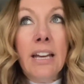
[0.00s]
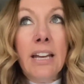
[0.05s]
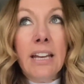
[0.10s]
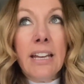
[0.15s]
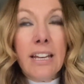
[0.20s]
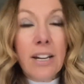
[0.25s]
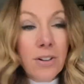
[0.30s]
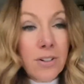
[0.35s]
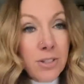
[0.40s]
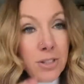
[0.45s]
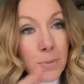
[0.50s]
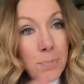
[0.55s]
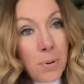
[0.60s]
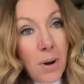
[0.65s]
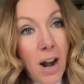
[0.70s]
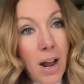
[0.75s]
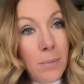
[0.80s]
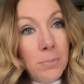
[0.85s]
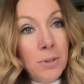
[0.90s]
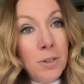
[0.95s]
Here's the
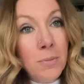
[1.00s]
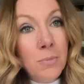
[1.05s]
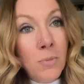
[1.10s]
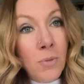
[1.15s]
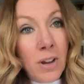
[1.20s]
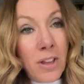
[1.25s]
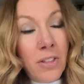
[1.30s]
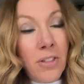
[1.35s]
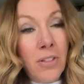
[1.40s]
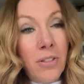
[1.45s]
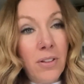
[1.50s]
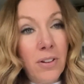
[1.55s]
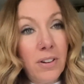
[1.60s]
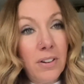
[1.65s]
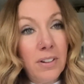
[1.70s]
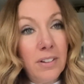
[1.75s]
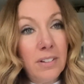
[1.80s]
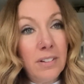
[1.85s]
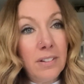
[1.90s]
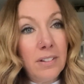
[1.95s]
problem with,
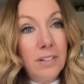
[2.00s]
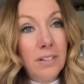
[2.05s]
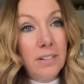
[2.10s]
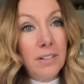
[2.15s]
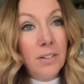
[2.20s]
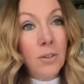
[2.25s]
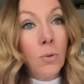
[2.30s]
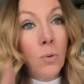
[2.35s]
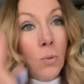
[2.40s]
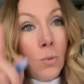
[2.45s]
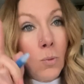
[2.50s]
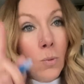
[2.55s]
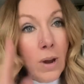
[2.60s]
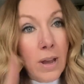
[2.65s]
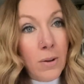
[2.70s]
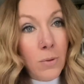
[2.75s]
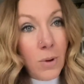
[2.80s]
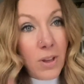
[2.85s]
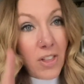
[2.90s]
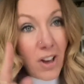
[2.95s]

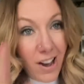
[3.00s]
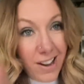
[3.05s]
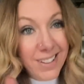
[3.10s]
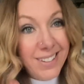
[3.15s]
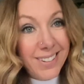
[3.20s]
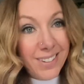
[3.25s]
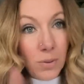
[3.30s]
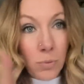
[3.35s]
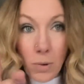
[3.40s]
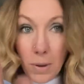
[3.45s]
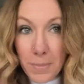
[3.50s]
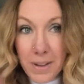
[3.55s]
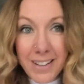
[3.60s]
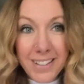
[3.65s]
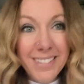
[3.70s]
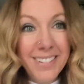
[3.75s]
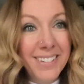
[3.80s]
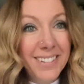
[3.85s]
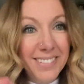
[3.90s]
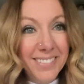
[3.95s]
with, with us
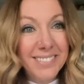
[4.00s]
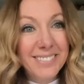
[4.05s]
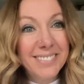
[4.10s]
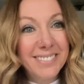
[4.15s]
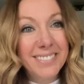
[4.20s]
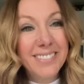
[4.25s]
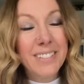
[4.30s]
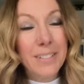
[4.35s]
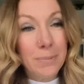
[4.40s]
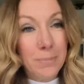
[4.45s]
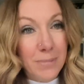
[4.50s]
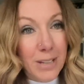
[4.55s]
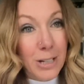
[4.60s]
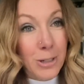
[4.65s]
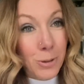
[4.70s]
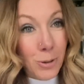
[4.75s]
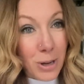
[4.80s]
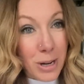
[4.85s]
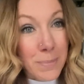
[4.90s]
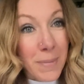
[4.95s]
women,
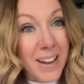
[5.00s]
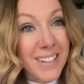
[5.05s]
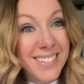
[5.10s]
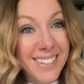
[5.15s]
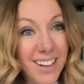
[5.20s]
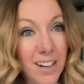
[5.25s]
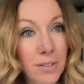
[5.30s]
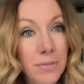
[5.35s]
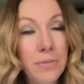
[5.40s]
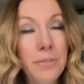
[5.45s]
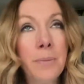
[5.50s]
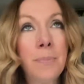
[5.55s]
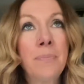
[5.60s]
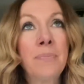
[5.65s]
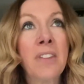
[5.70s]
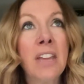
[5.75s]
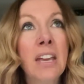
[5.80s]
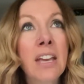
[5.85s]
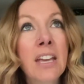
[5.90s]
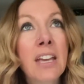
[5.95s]
including myself,
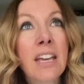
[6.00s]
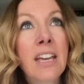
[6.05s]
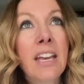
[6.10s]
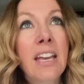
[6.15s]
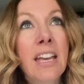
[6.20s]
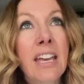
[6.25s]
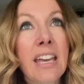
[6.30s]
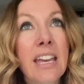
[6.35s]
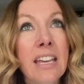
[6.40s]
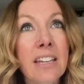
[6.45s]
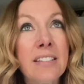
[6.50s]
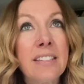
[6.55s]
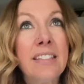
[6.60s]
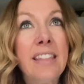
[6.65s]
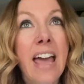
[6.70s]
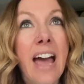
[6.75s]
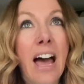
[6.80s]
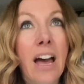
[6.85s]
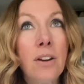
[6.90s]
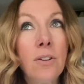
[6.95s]
is
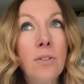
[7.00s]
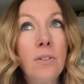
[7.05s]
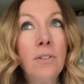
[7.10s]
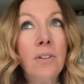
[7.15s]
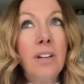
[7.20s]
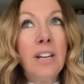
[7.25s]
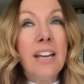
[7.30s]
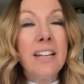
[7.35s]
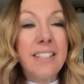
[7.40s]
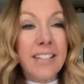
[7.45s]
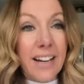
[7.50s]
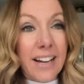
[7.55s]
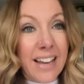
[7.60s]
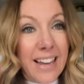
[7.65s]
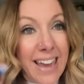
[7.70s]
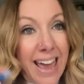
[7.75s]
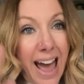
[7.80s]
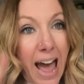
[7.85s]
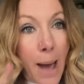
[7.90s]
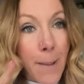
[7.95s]
that it's a
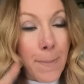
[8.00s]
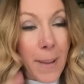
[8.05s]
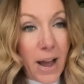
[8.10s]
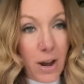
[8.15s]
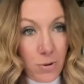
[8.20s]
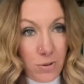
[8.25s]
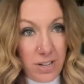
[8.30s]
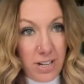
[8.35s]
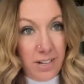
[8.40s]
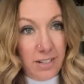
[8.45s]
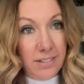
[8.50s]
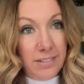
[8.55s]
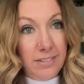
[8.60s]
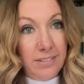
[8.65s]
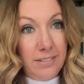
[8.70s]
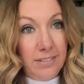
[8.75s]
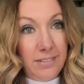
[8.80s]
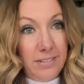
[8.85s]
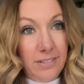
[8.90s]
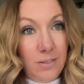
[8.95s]
cop out.
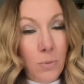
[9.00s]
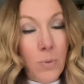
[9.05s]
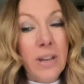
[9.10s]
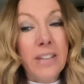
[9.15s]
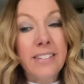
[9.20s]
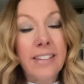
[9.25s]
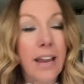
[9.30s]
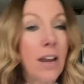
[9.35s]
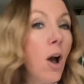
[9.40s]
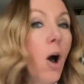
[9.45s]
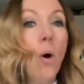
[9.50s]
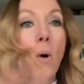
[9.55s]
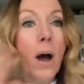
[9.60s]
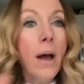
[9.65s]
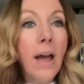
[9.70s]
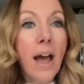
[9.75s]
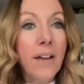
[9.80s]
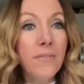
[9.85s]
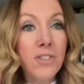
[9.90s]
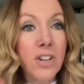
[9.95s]
We say, oh,
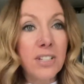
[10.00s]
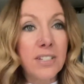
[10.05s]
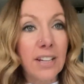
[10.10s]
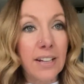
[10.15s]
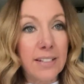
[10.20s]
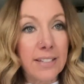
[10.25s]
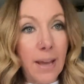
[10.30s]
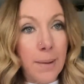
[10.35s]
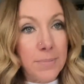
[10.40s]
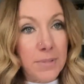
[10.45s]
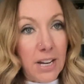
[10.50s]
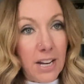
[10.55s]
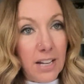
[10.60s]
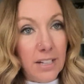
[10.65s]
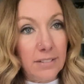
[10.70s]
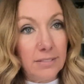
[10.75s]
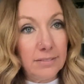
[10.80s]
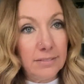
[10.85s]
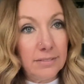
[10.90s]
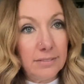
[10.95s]
I, I've just accepted
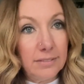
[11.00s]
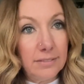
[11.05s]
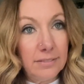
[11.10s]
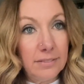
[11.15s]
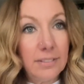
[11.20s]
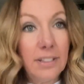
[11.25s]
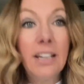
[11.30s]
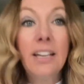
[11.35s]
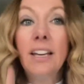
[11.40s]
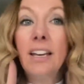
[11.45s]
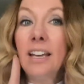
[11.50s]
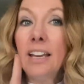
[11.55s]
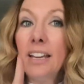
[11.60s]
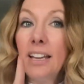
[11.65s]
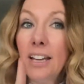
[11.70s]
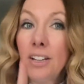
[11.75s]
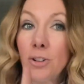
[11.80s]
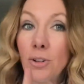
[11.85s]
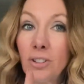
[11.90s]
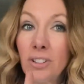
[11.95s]
it
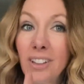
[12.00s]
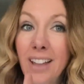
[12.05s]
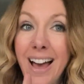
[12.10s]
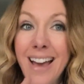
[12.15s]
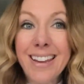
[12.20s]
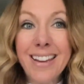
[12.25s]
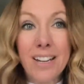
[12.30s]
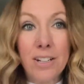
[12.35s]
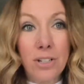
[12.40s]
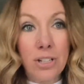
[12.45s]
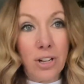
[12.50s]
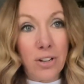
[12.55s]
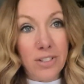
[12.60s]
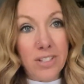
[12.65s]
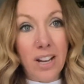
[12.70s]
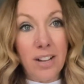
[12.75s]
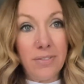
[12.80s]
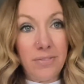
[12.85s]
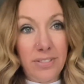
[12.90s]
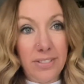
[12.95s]
and you're lying to
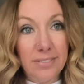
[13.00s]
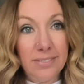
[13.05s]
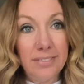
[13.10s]
yourself.